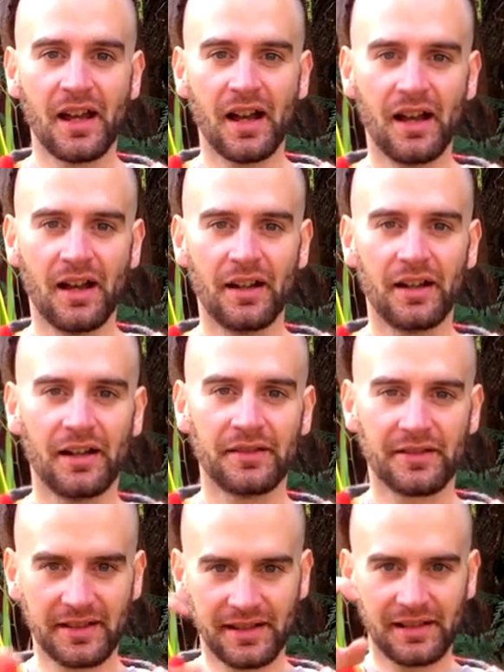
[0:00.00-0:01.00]

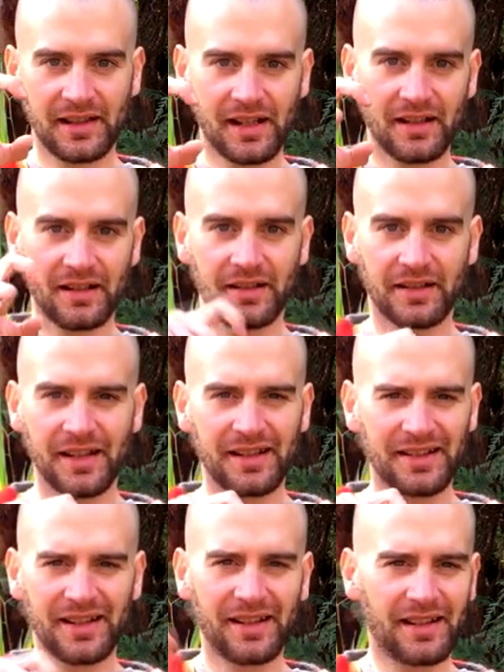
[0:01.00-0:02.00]
There's little
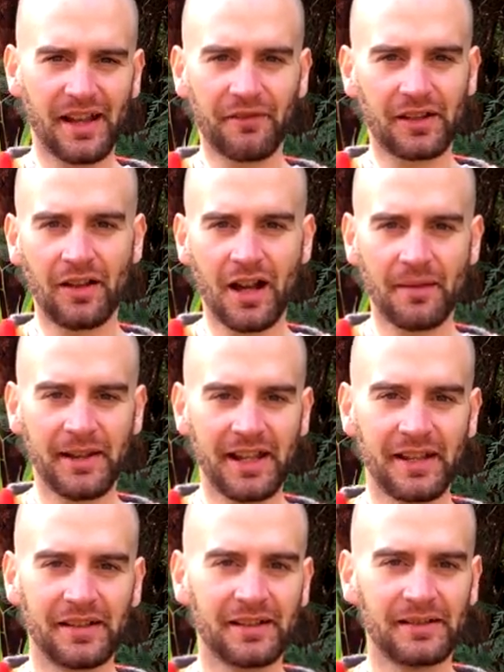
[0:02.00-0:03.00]
things that you get for
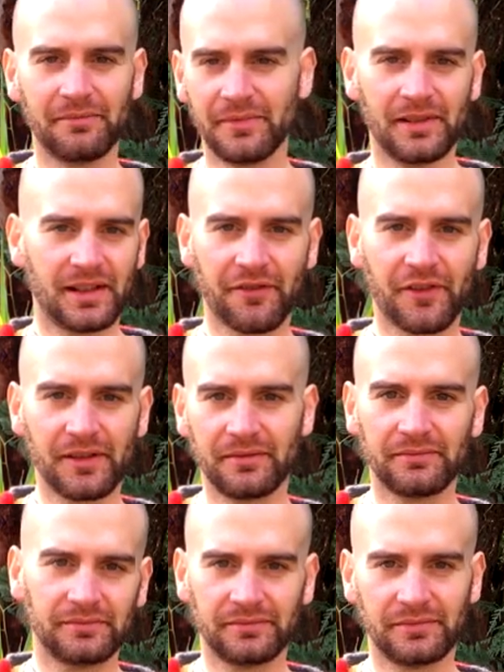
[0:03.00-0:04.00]
climbing and different
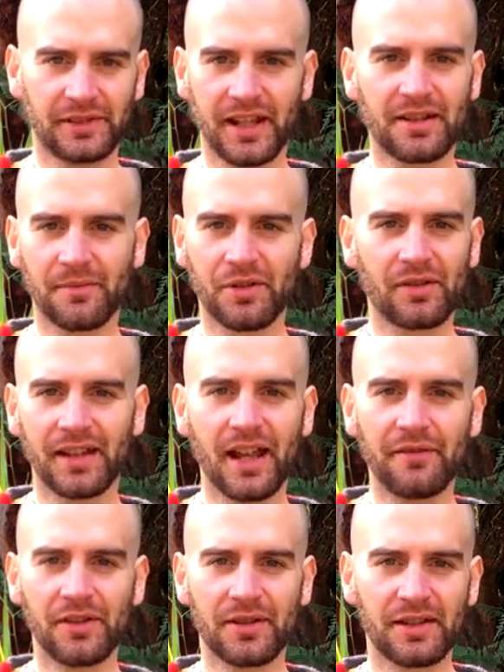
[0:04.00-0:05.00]
things I'm sure they
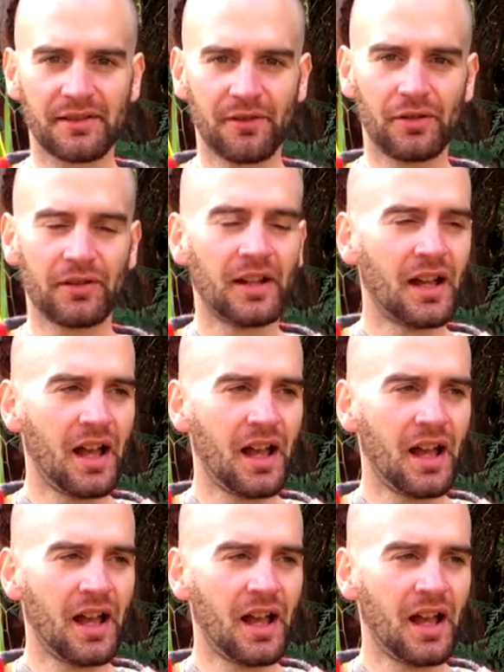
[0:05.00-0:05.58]
have uses for.